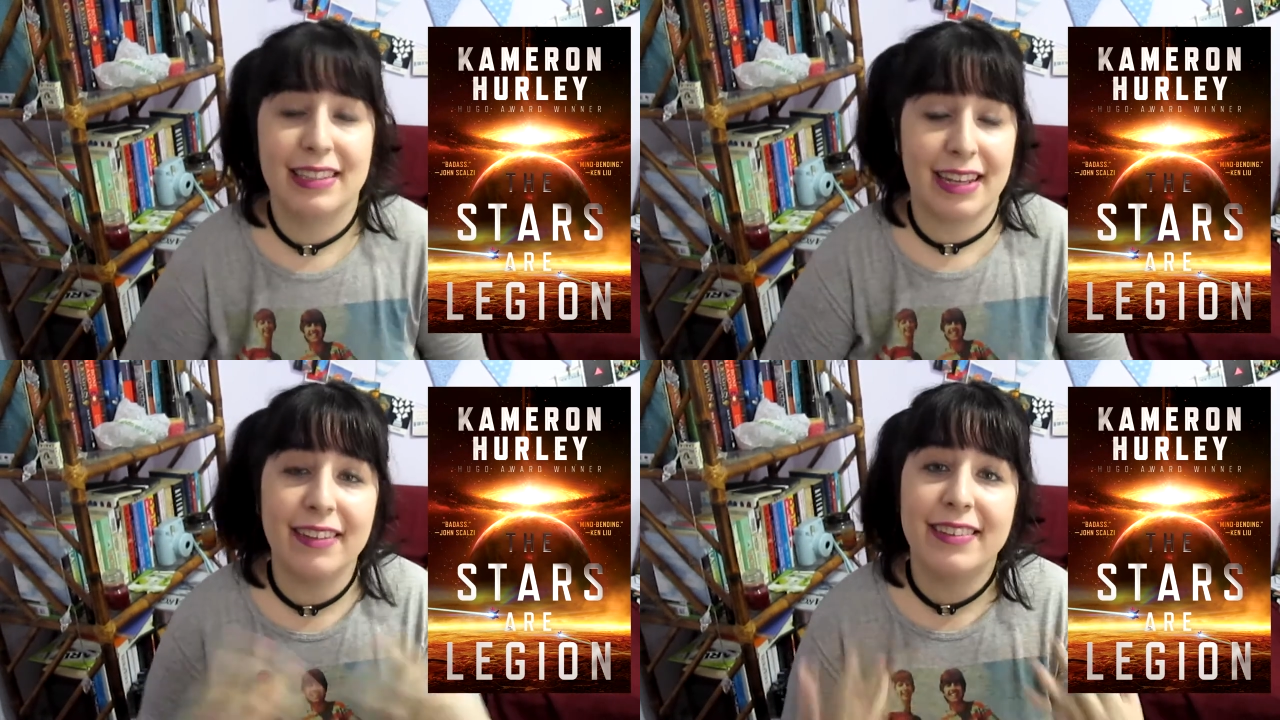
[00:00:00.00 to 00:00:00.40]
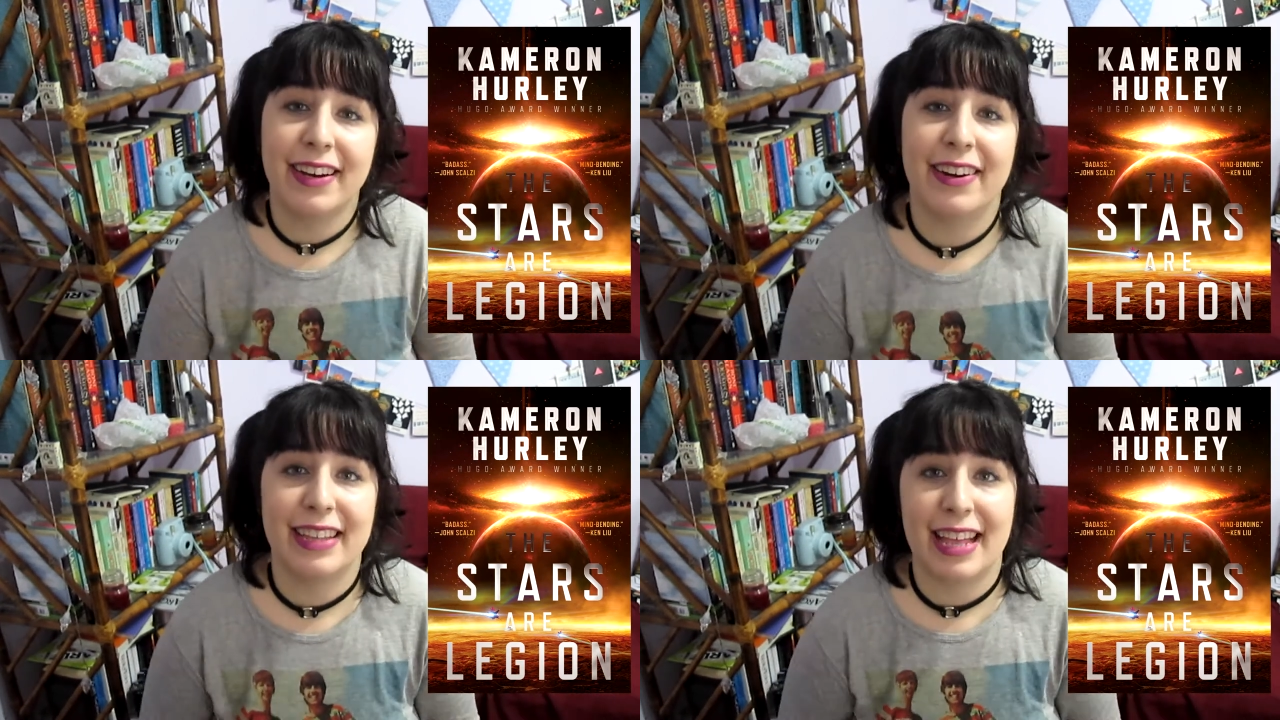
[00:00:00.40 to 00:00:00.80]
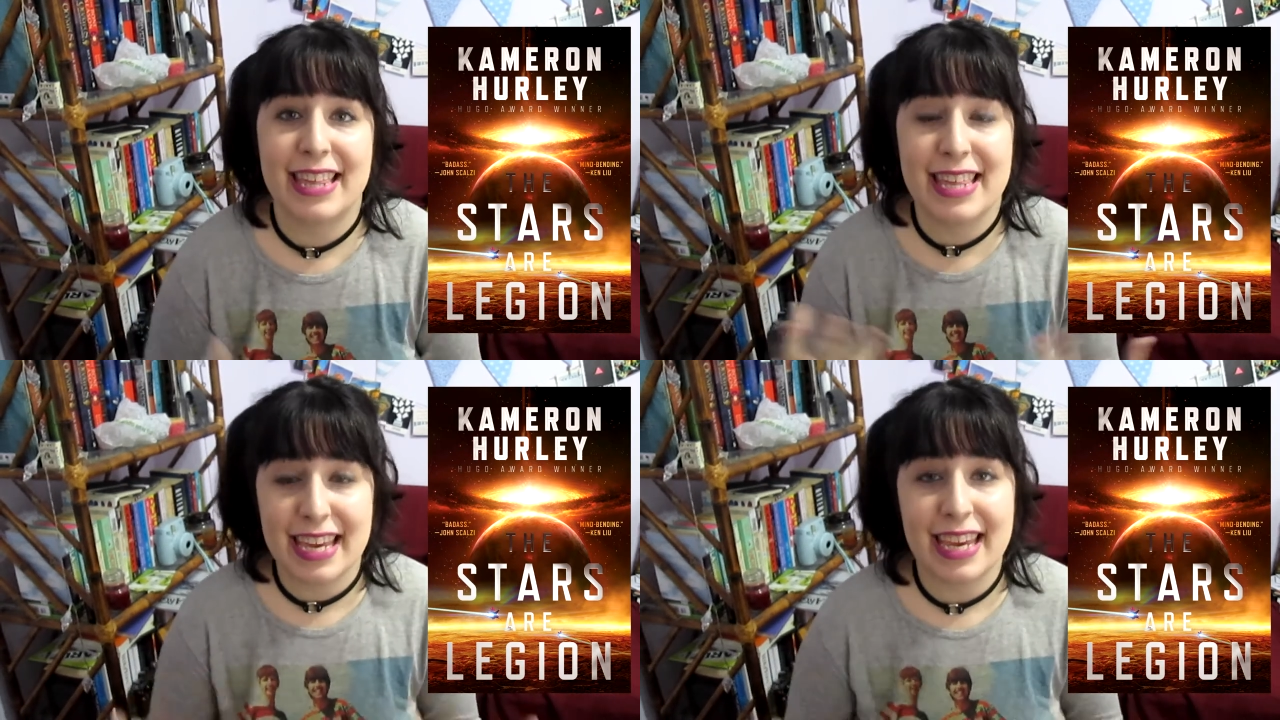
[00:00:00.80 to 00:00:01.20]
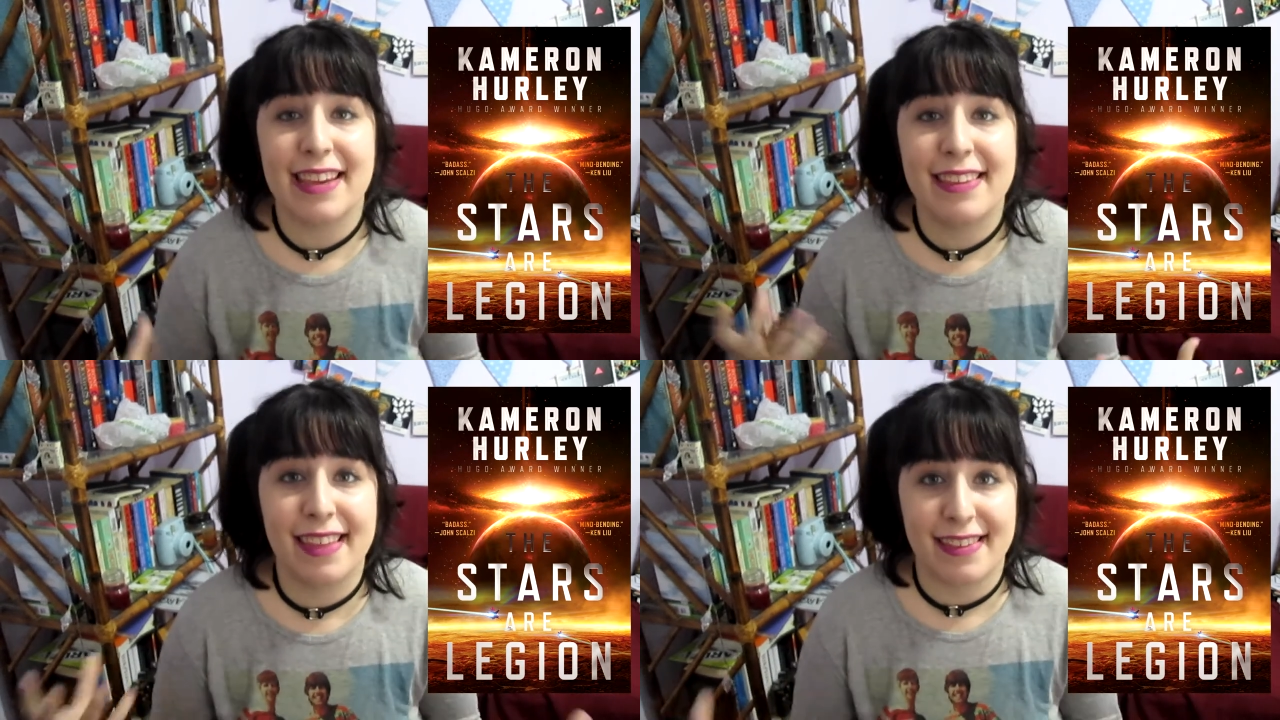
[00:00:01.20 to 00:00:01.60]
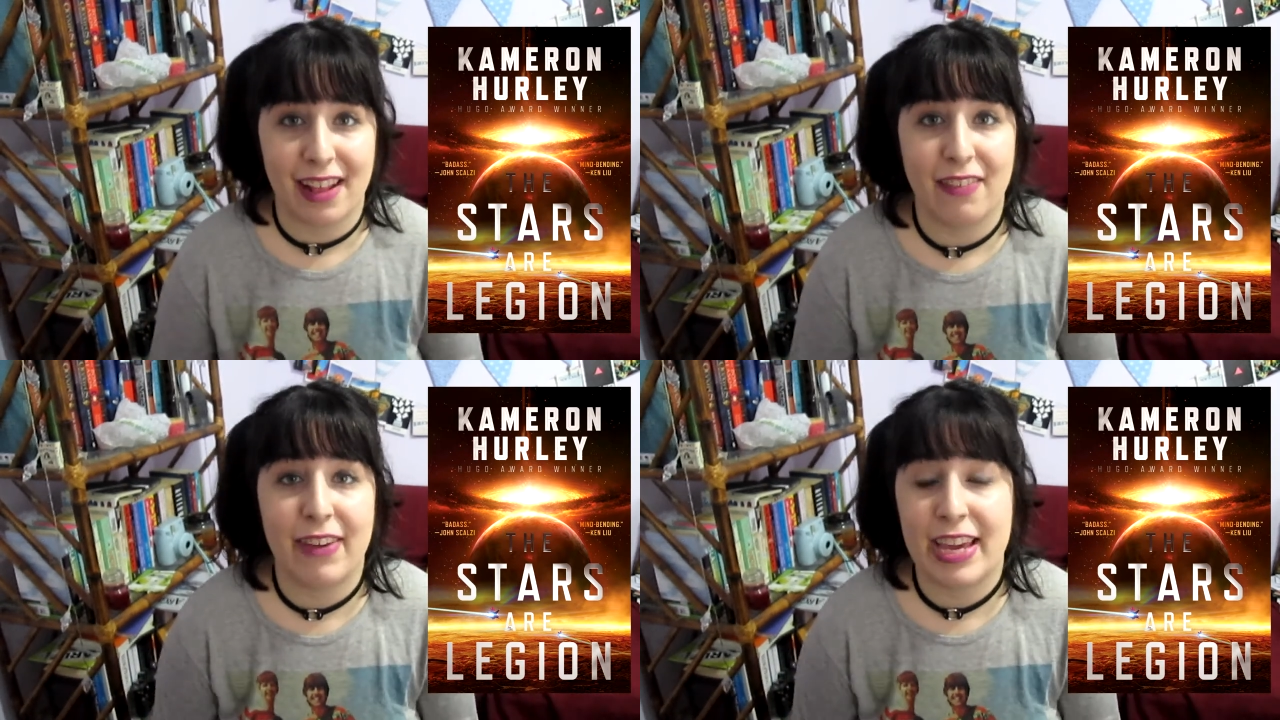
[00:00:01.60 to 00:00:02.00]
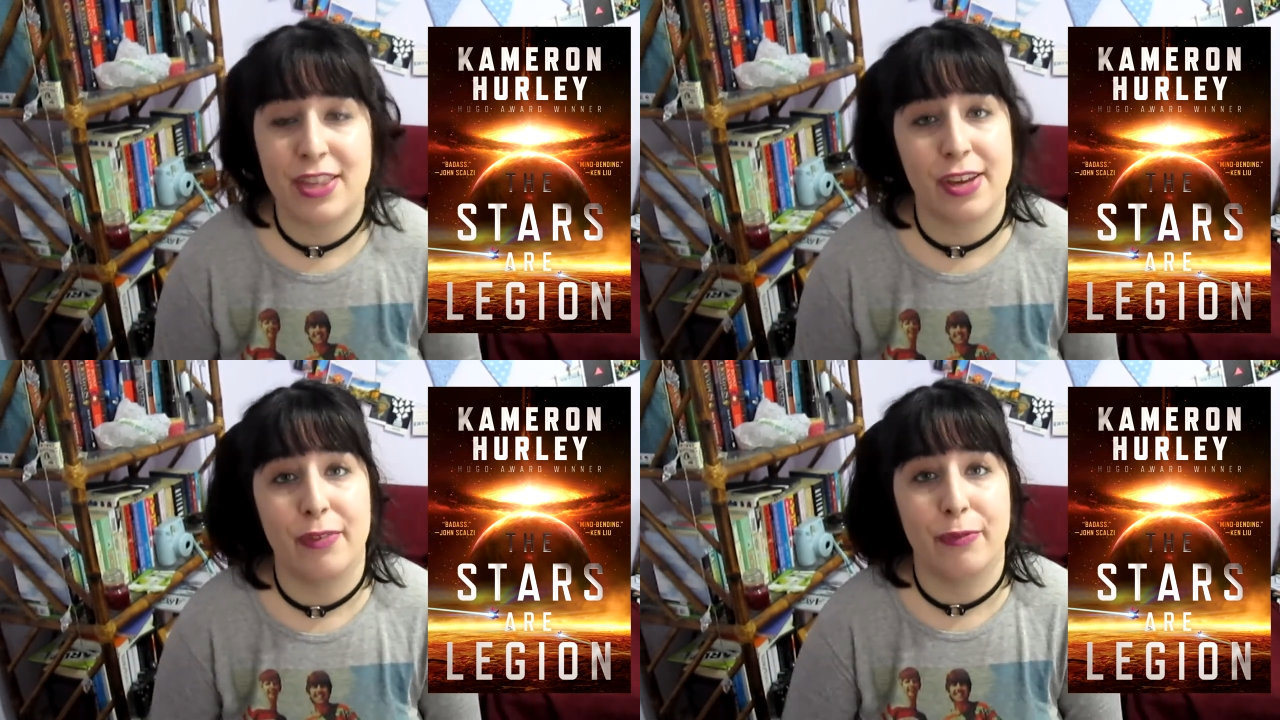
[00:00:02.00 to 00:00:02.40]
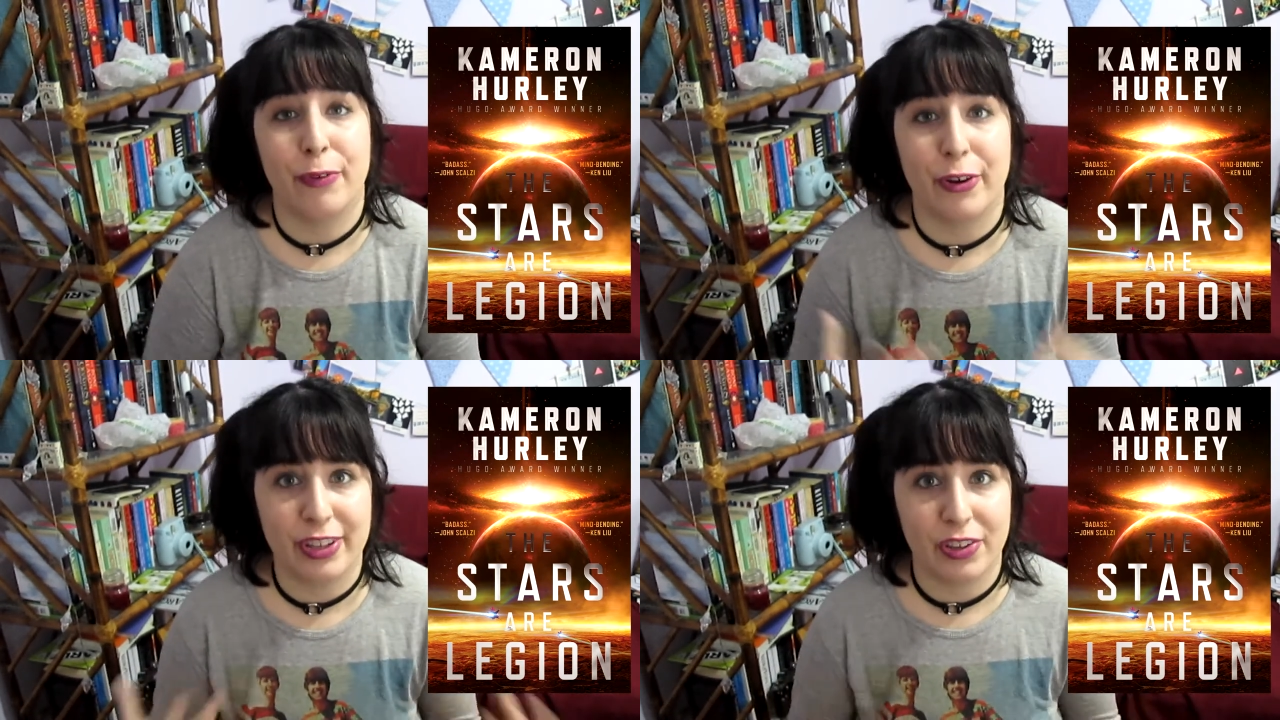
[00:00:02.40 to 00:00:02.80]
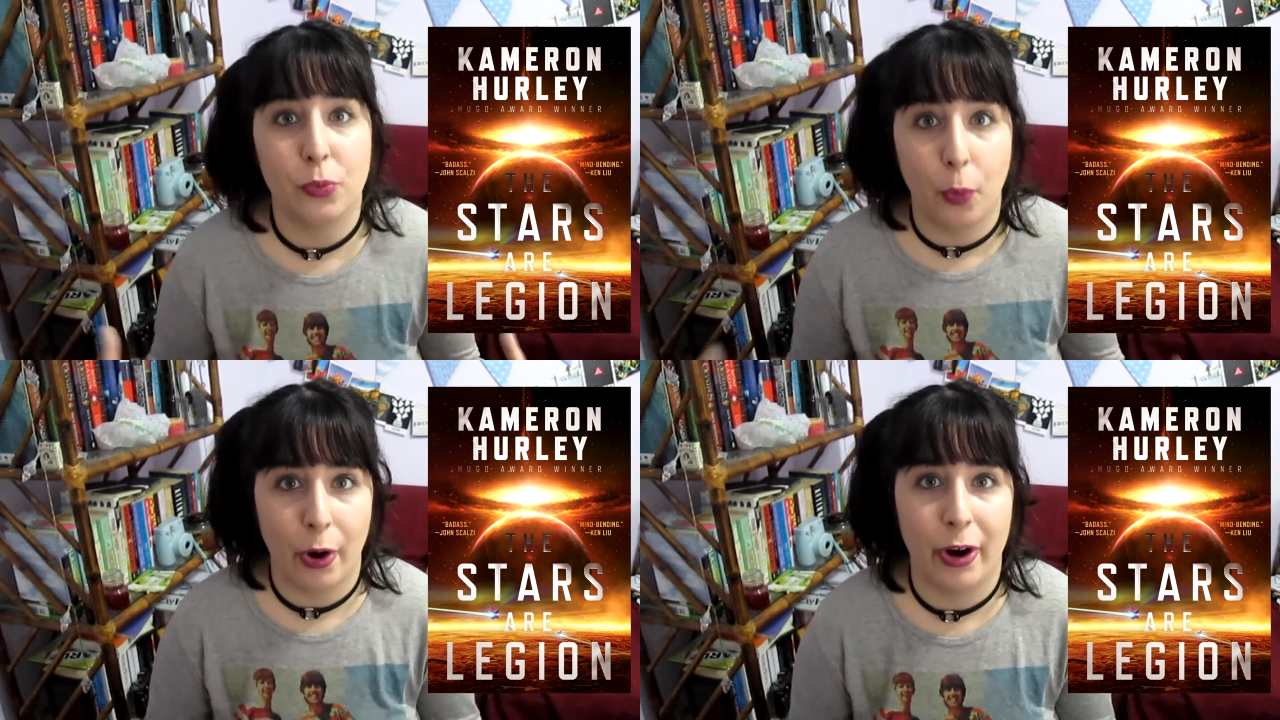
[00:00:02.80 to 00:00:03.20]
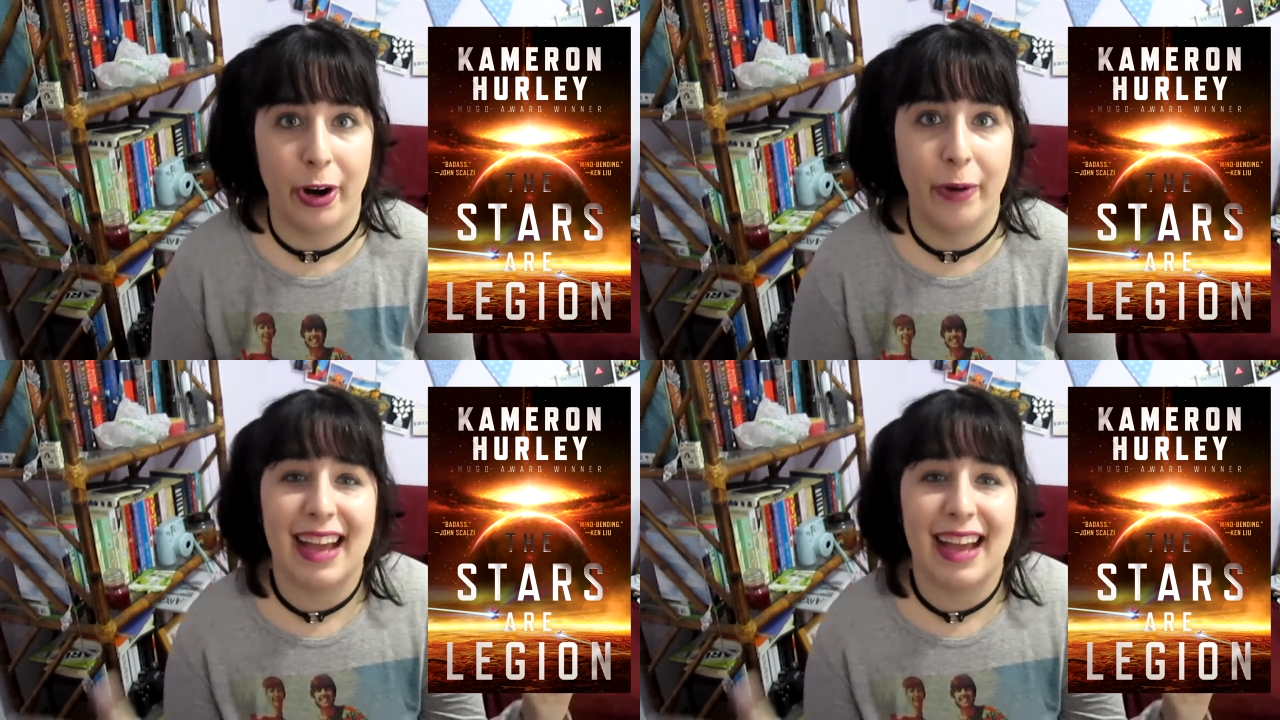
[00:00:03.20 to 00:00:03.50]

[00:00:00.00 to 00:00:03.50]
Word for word: tells her that she is the salvation for this war.